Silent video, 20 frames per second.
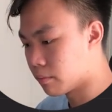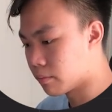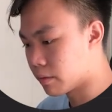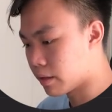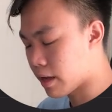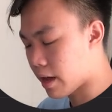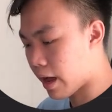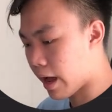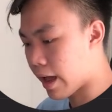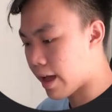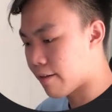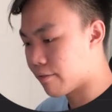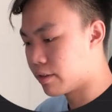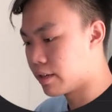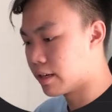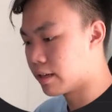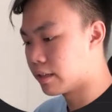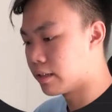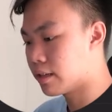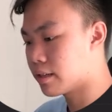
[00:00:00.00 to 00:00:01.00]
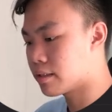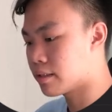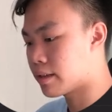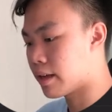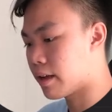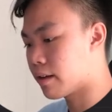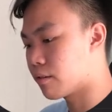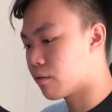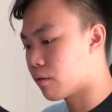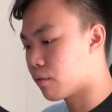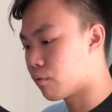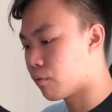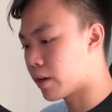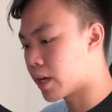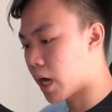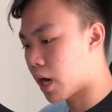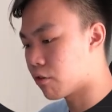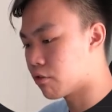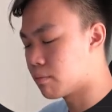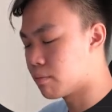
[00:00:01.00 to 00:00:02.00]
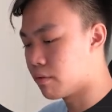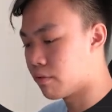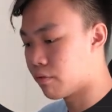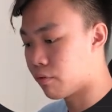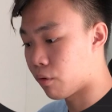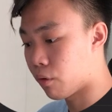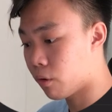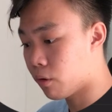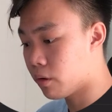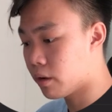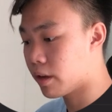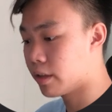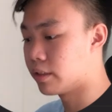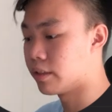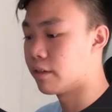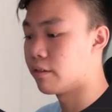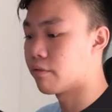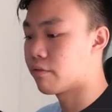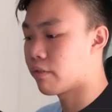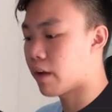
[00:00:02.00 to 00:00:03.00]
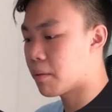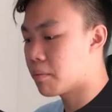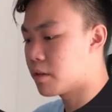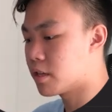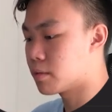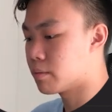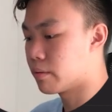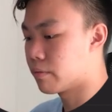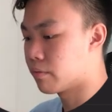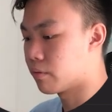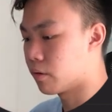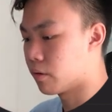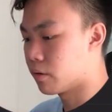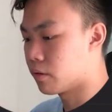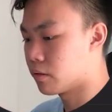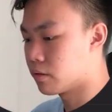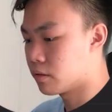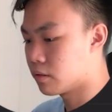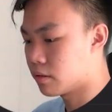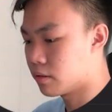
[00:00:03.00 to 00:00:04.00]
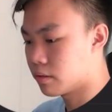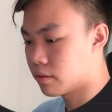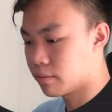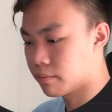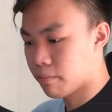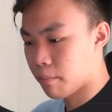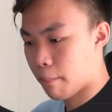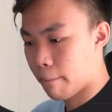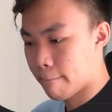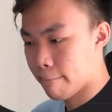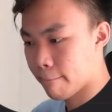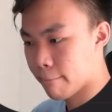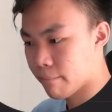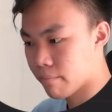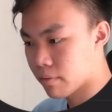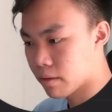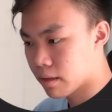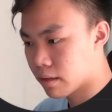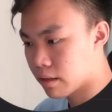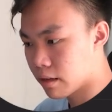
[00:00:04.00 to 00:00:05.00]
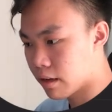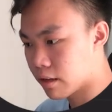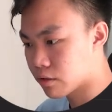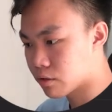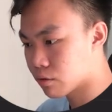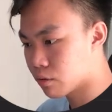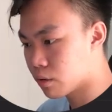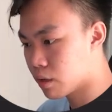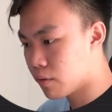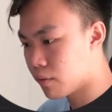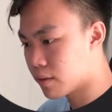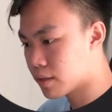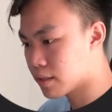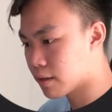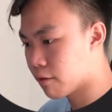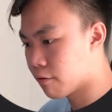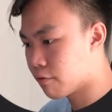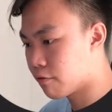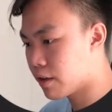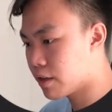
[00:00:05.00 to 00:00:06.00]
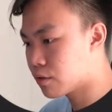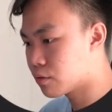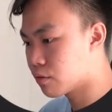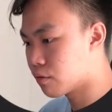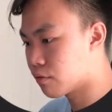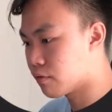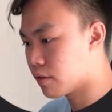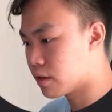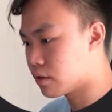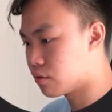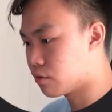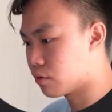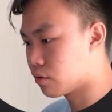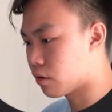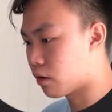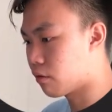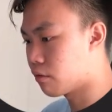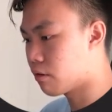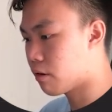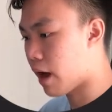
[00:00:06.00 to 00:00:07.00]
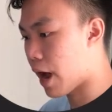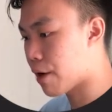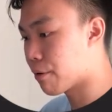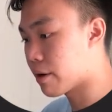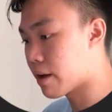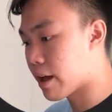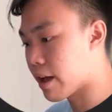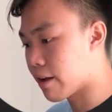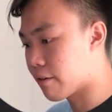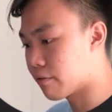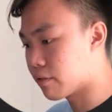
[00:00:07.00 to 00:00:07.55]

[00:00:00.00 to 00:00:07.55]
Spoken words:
yeah, I have the alert set 1 hour before and then 5 minutes before. And so if it's a face-to-face tutorial, I will have